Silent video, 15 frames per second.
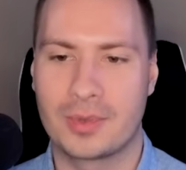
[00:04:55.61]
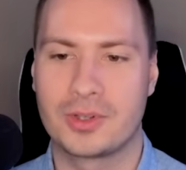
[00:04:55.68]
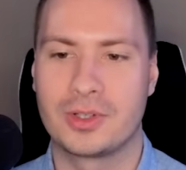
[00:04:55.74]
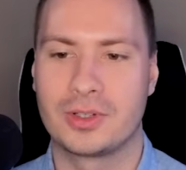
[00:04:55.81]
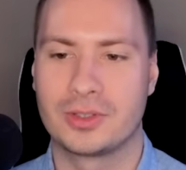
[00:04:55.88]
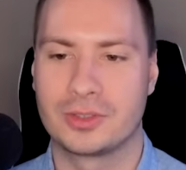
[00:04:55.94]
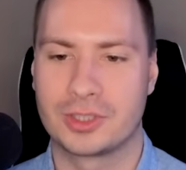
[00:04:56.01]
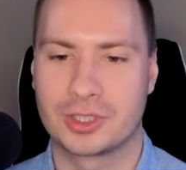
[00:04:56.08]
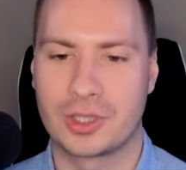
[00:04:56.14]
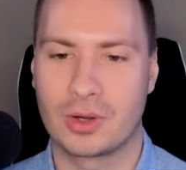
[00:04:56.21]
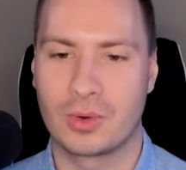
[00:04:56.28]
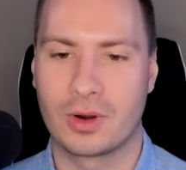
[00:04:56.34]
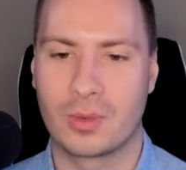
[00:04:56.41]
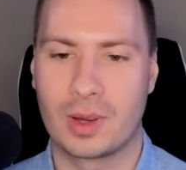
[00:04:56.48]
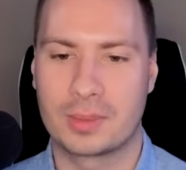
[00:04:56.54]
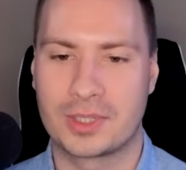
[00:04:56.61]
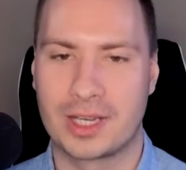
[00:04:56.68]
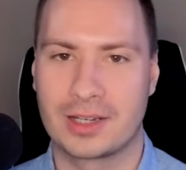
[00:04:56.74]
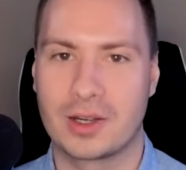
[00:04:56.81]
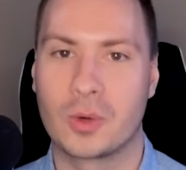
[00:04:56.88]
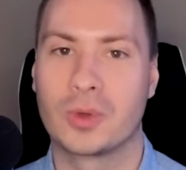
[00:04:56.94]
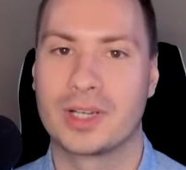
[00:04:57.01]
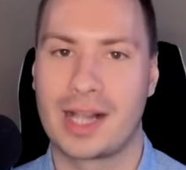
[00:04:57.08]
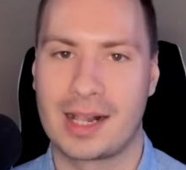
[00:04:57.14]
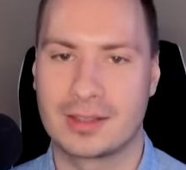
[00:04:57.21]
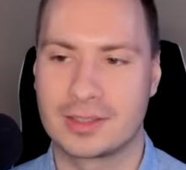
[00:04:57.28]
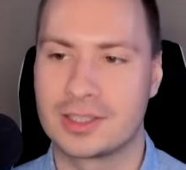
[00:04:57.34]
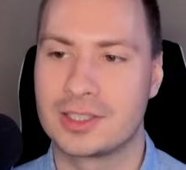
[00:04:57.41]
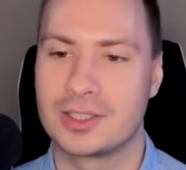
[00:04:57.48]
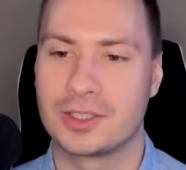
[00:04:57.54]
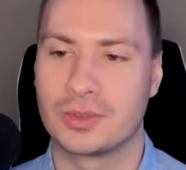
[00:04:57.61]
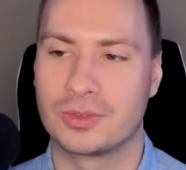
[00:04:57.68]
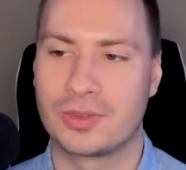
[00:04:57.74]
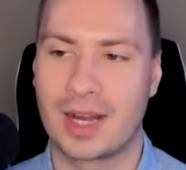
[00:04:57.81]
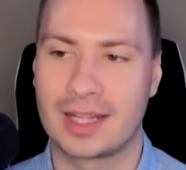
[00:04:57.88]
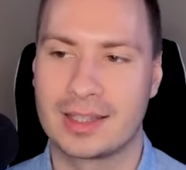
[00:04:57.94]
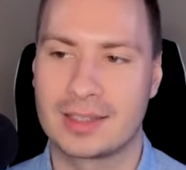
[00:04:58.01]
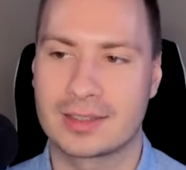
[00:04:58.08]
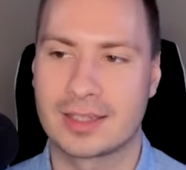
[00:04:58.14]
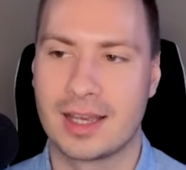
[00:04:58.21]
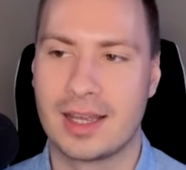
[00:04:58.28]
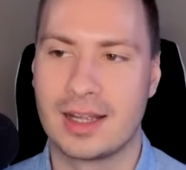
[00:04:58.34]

You can just go to our website, go to analysis, and you'll find this.